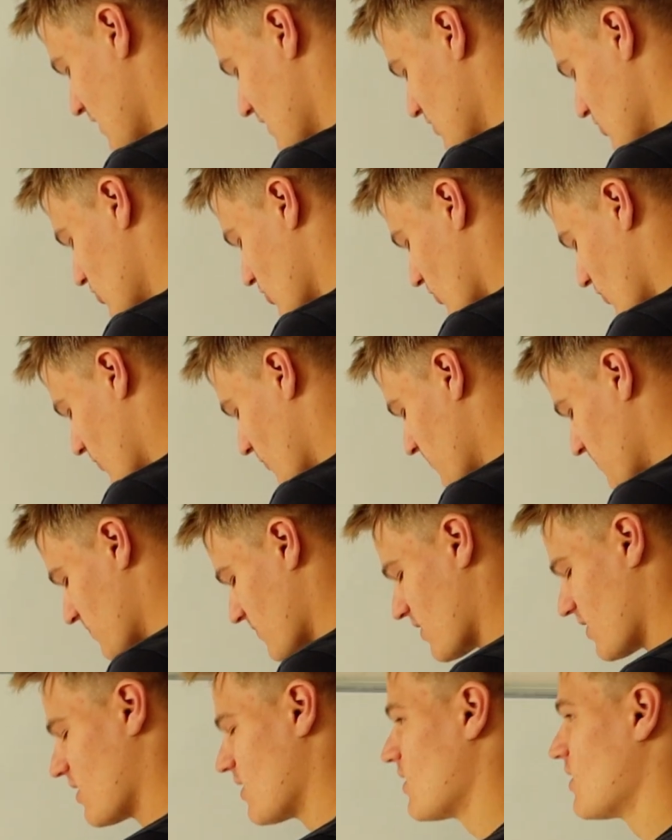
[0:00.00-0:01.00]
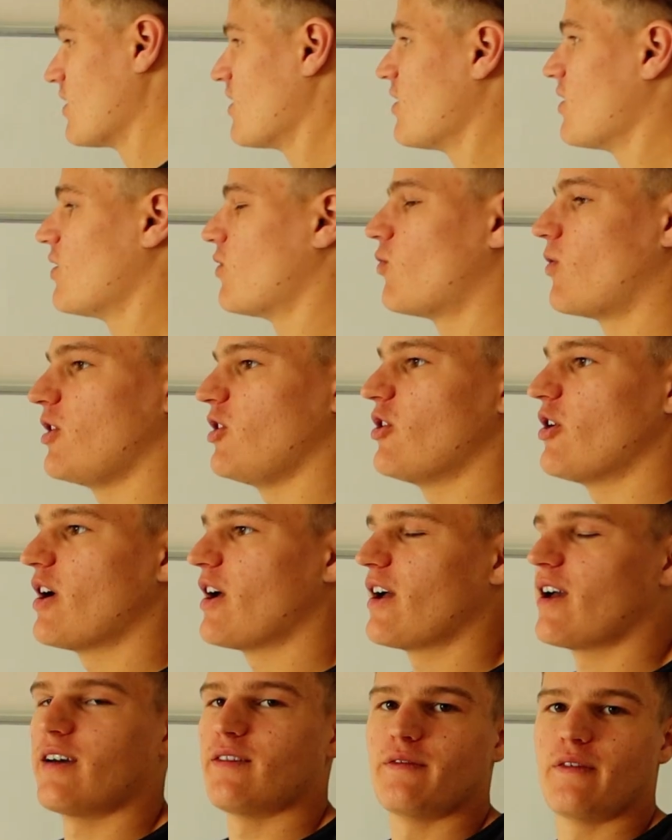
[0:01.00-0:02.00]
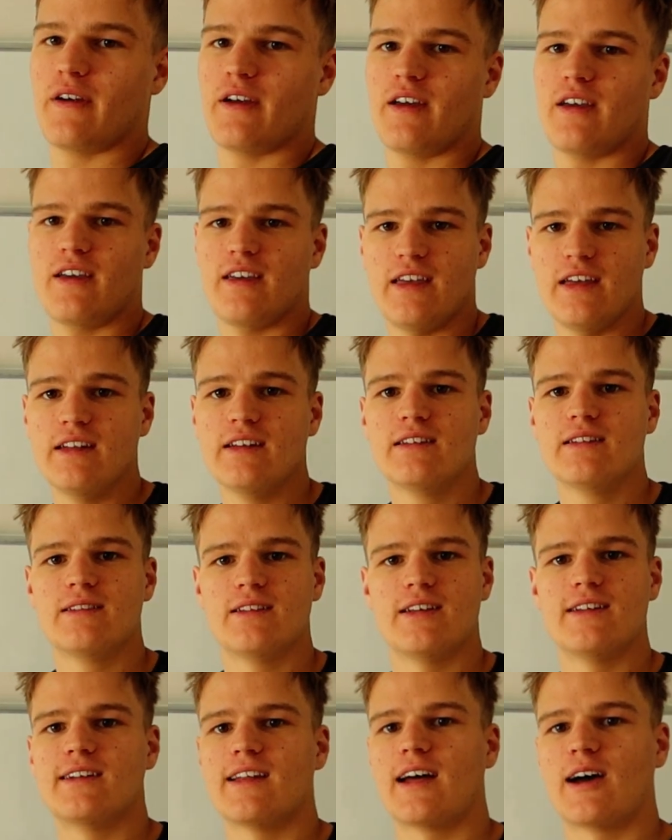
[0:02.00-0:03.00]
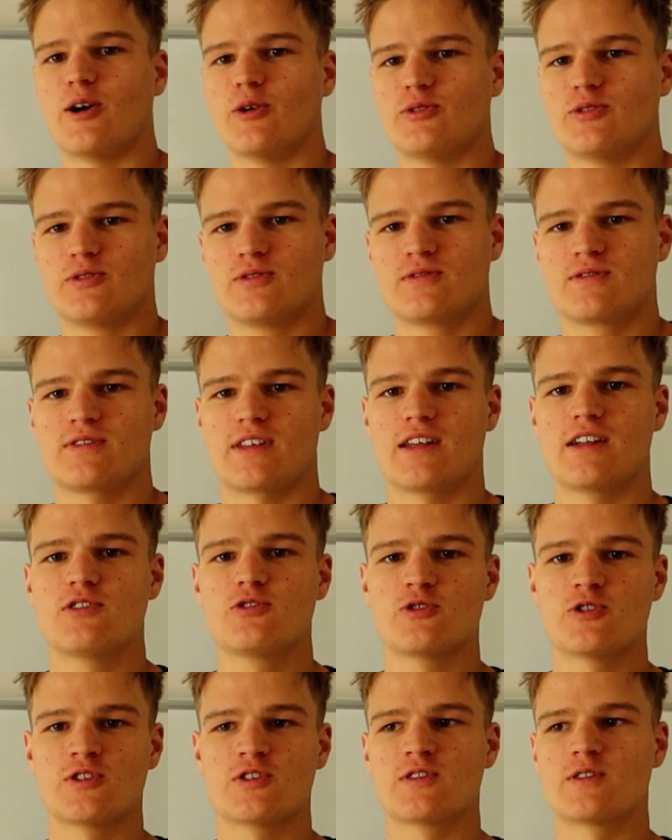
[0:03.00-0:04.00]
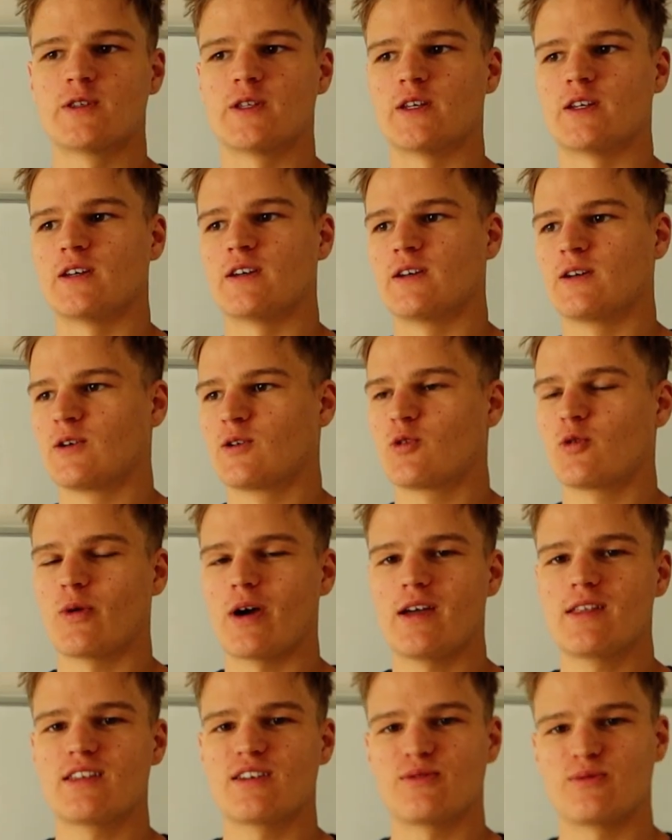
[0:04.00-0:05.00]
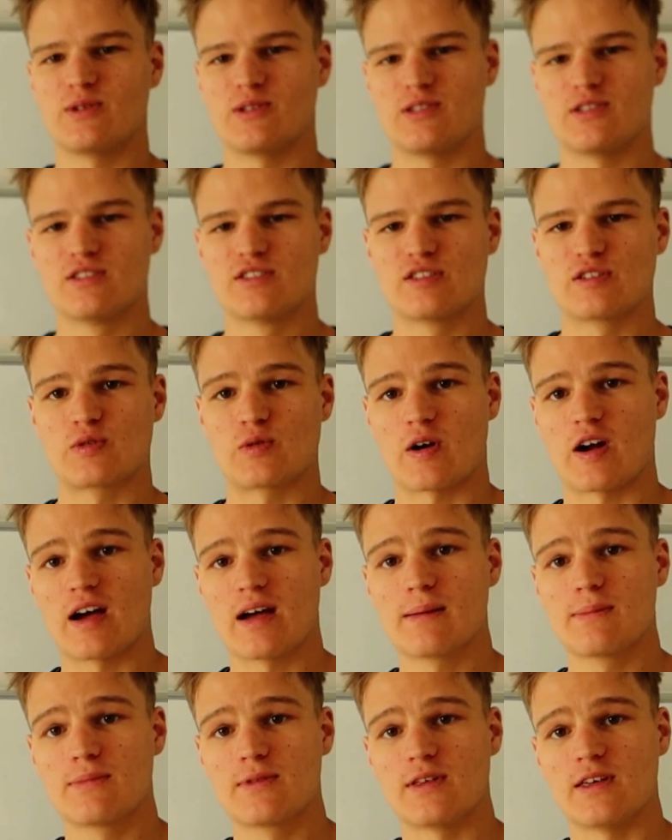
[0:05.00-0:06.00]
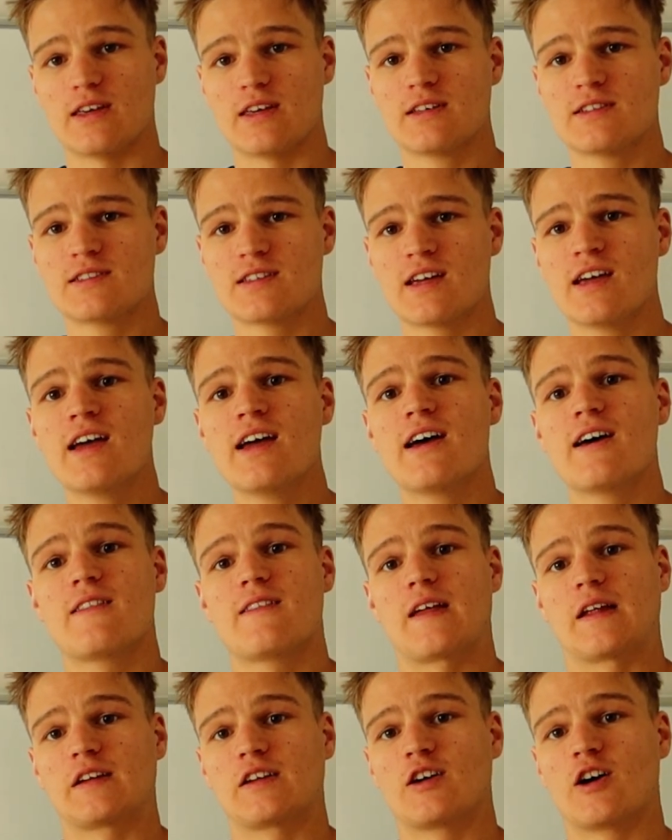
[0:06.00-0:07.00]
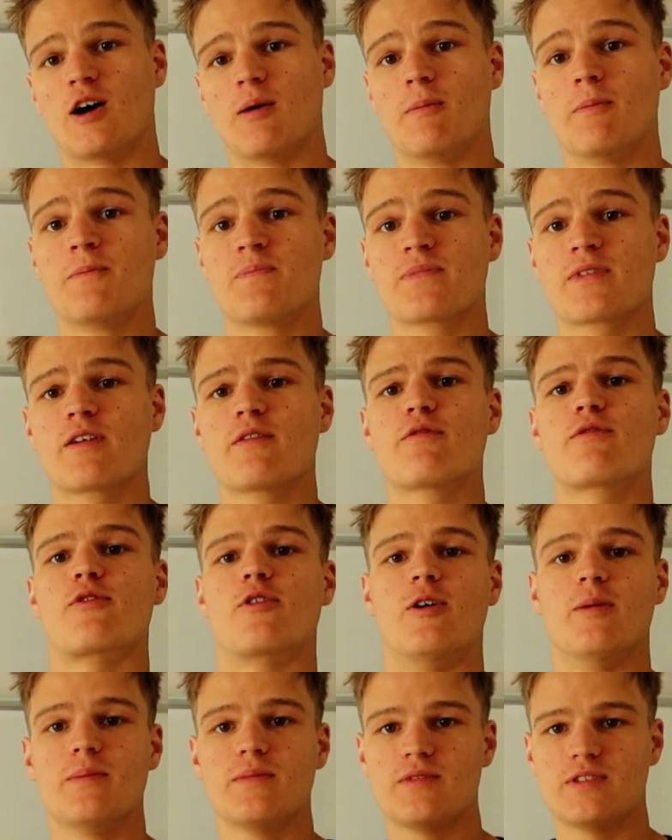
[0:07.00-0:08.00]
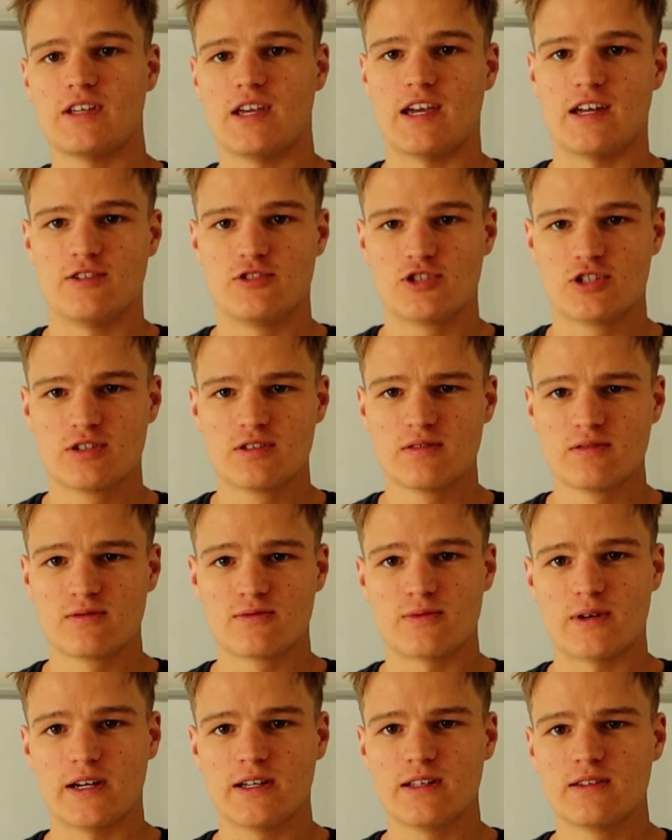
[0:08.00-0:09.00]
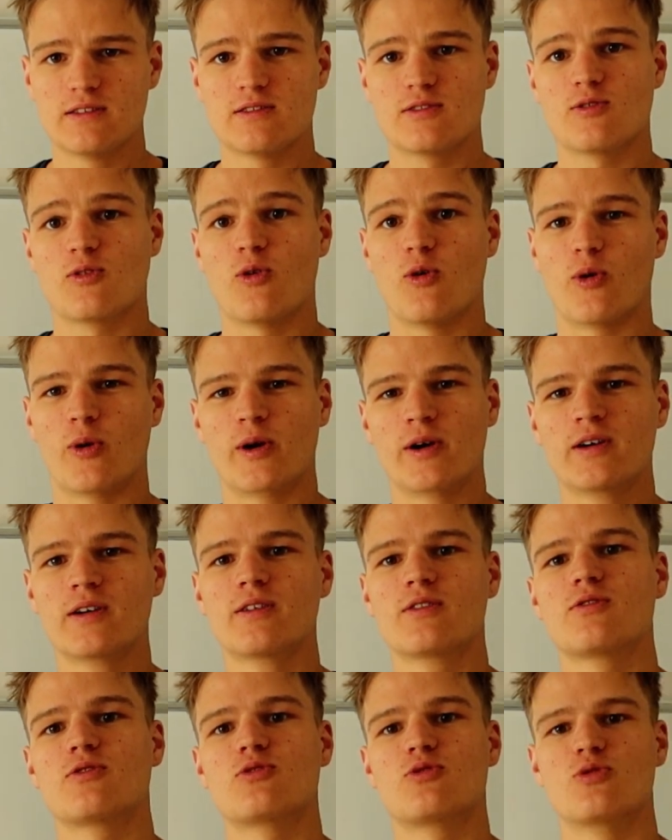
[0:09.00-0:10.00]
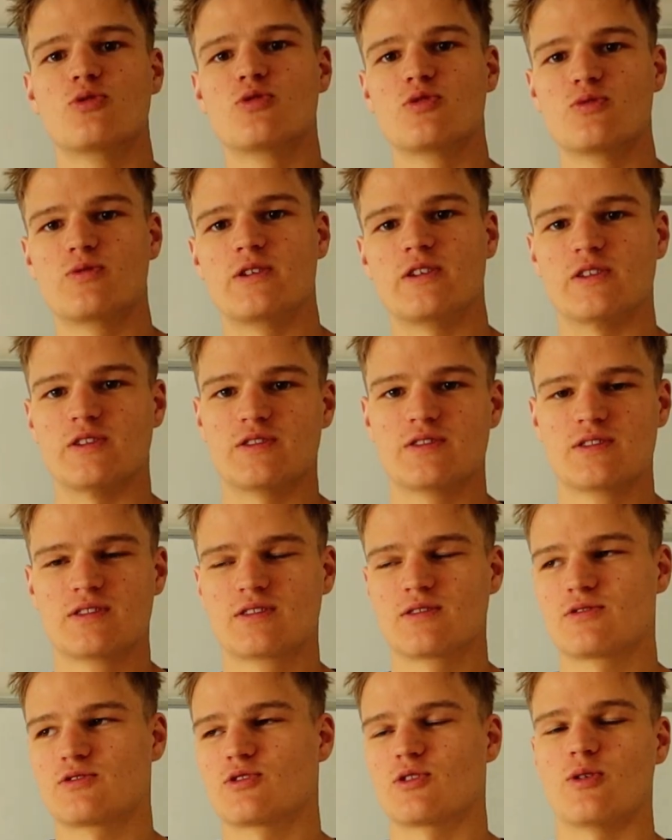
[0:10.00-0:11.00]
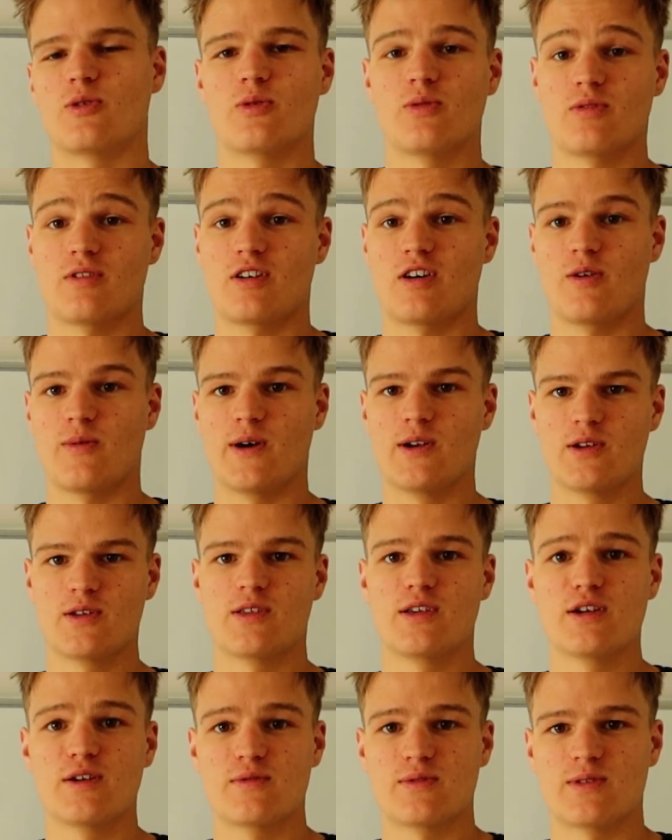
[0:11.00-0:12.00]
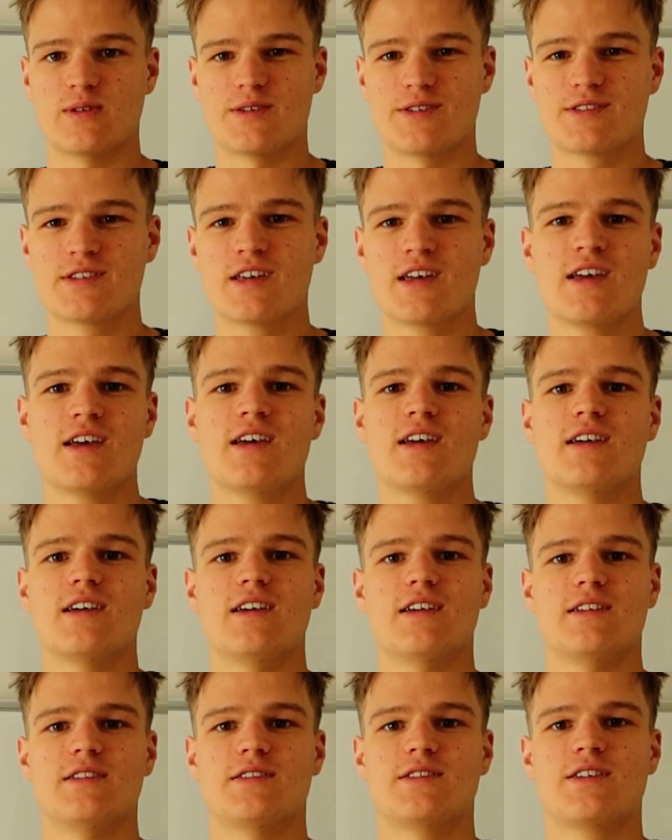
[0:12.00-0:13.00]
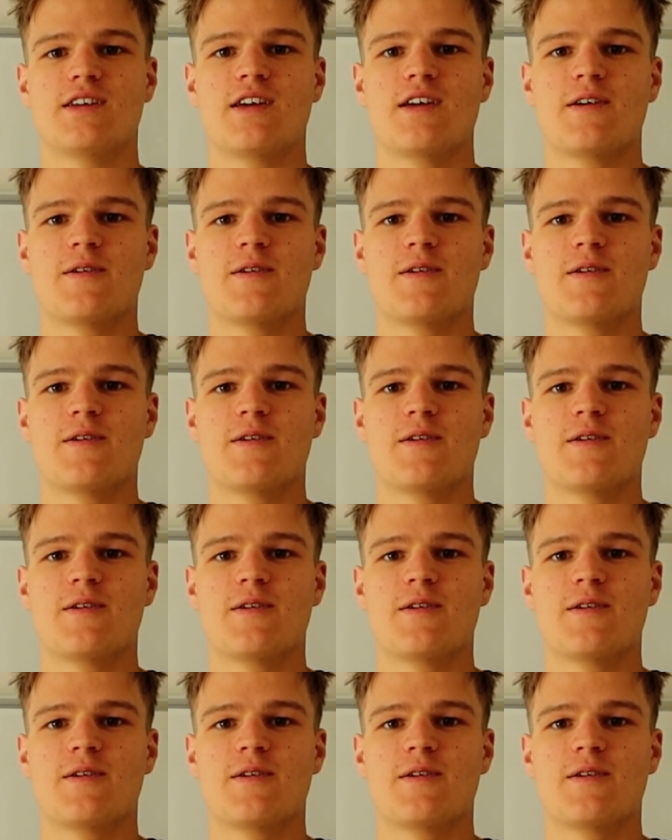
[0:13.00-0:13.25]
So when you have in and out, that is just the way that we describe things that come from the engine, right, or to the wheels. So a way to think of this is